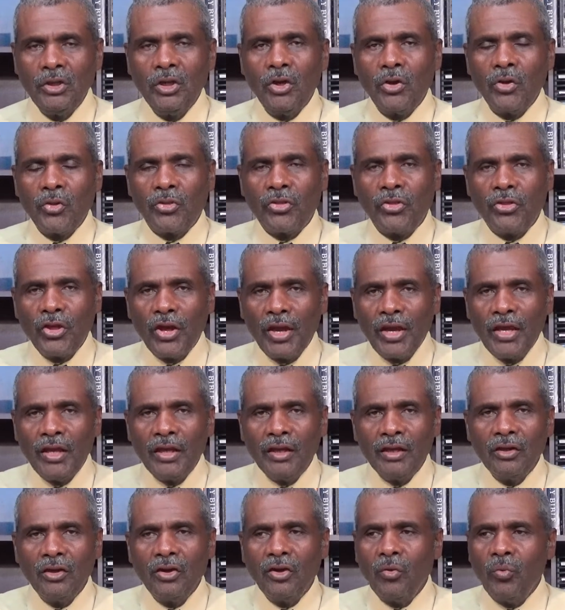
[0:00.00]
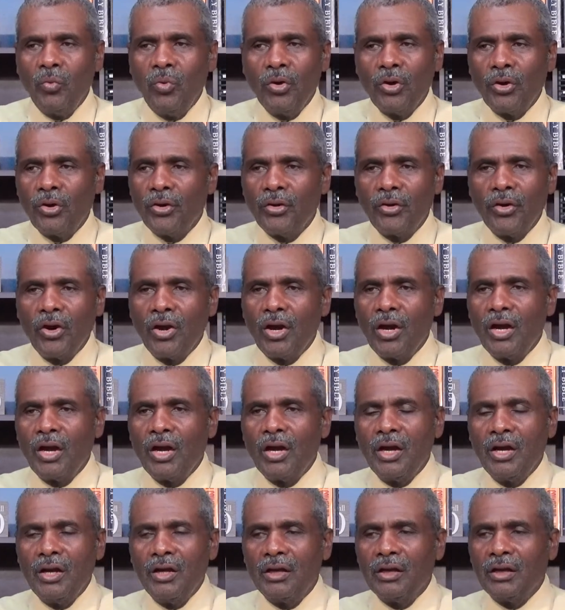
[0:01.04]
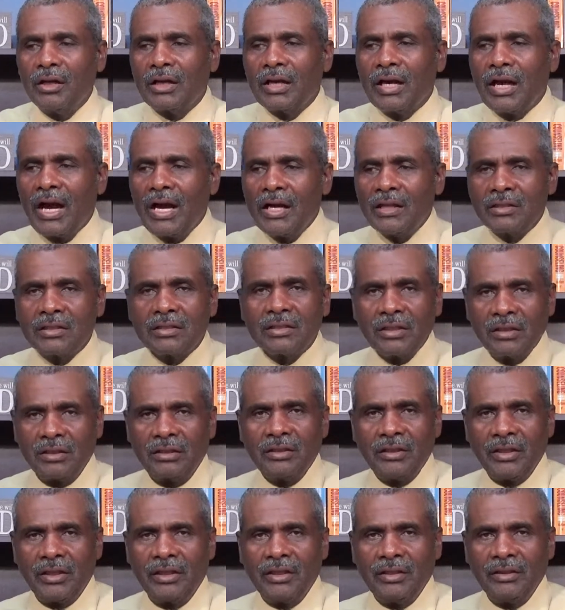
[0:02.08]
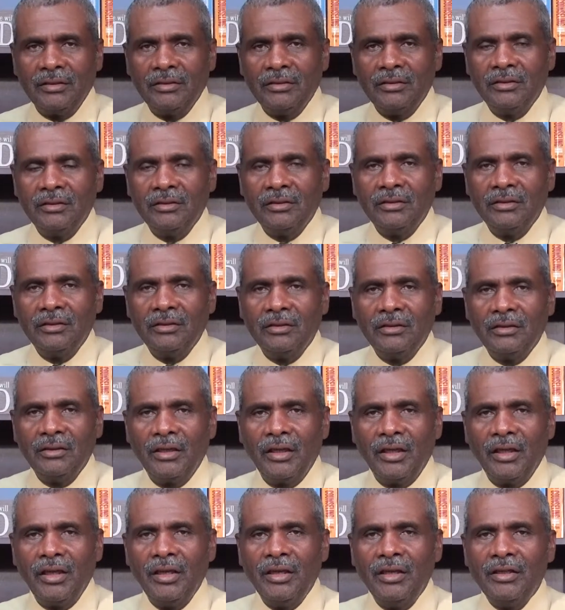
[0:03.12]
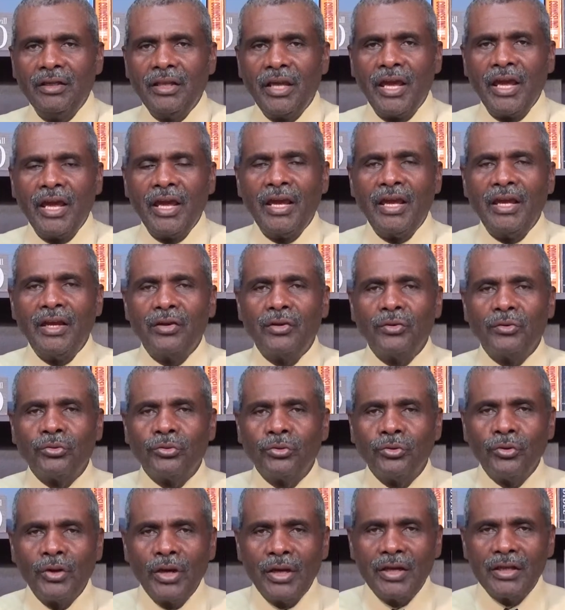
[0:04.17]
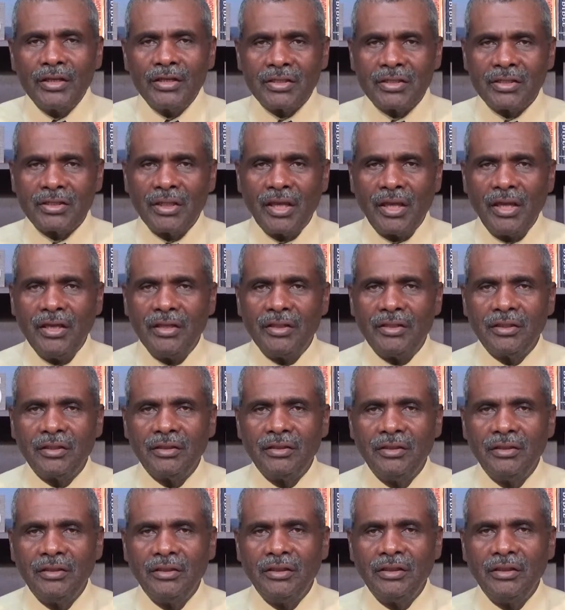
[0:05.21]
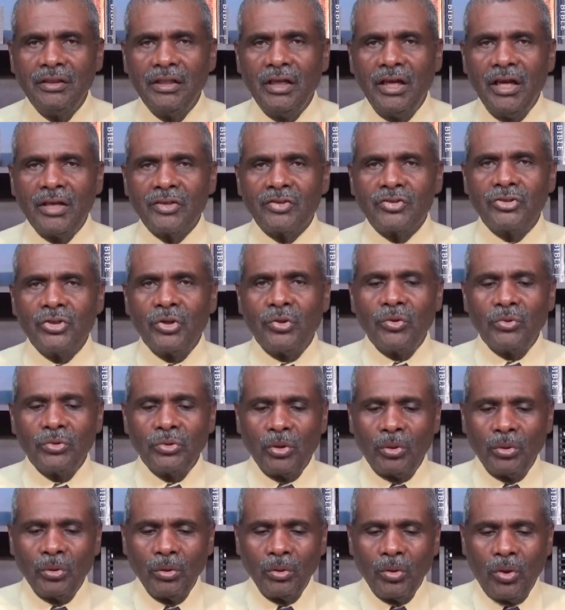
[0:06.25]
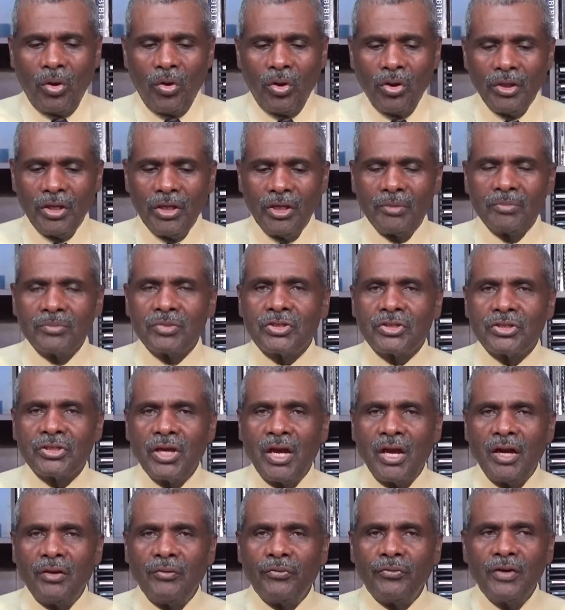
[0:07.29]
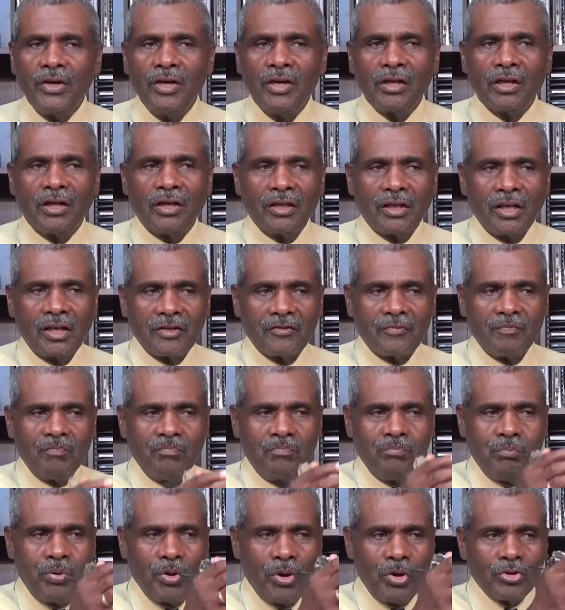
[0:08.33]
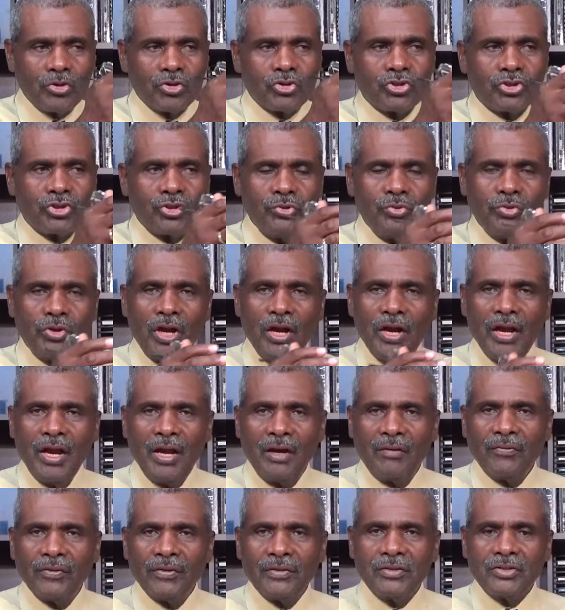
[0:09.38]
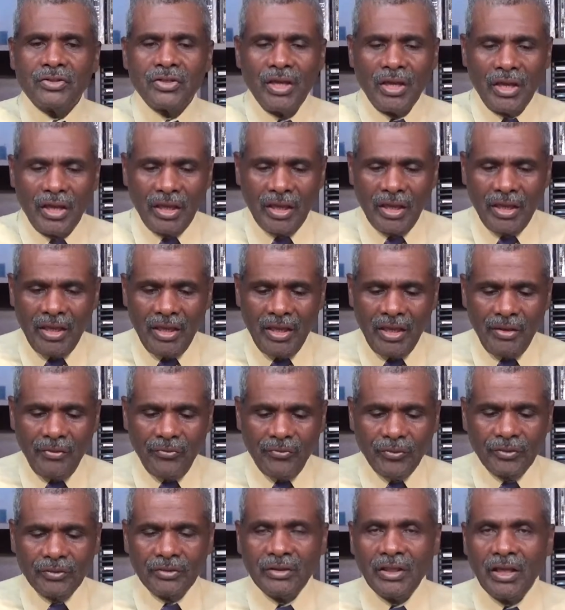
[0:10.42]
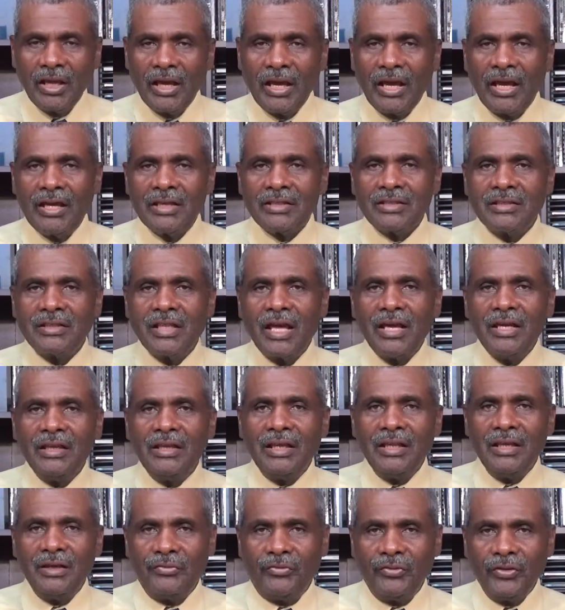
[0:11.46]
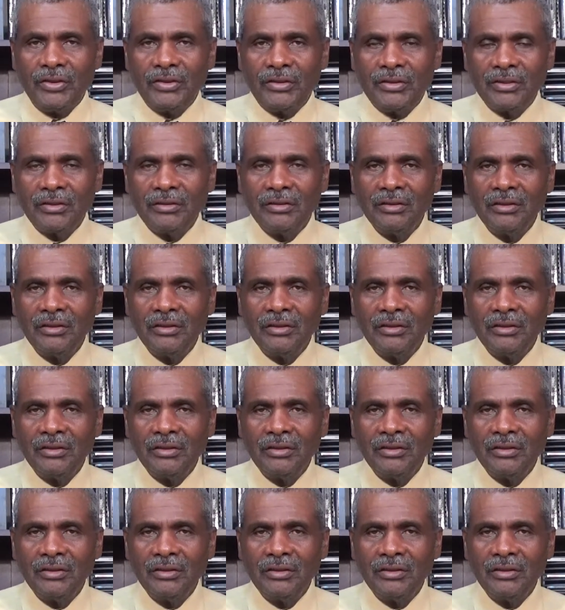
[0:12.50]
they were constantly in a ready state, as though the Lord himself could have burst through the heavens even as they live it.